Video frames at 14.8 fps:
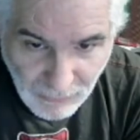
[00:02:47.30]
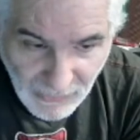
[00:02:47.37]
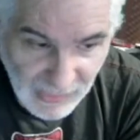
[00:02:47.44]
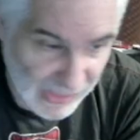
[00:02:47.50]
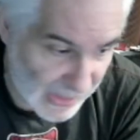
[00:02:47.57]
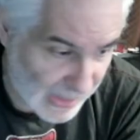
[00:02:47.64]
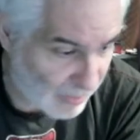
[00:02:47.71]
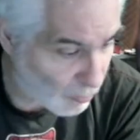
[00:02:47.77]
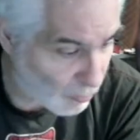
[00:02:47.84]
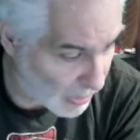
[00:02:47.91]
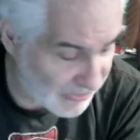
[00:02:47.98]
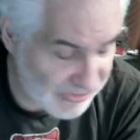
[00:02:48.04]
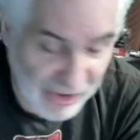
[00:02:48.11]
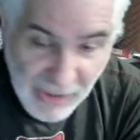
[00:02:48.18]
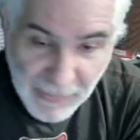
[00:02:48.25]
Yeah, well,
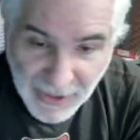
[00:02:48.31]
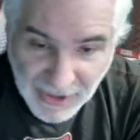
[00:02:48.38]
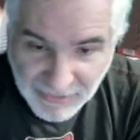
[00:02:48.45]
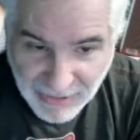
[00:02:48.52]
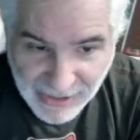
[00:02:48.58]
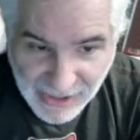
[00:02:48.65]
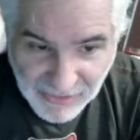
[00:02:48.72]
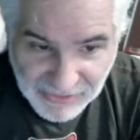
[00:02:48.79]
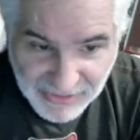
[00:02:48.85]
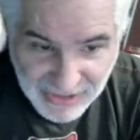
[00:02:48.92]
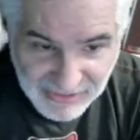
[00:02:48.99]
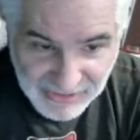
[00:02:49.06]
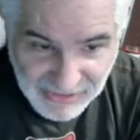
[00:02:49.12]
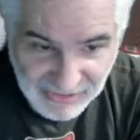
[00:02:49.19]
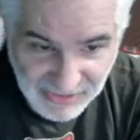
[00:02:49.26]
it's going to be on the radio
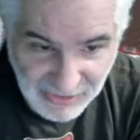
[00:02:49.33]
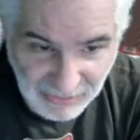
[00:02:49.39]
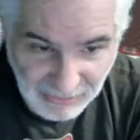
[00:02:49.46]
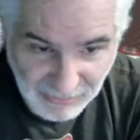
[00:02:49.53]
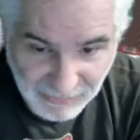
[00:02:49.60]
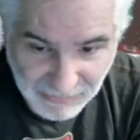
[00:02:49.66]
station too.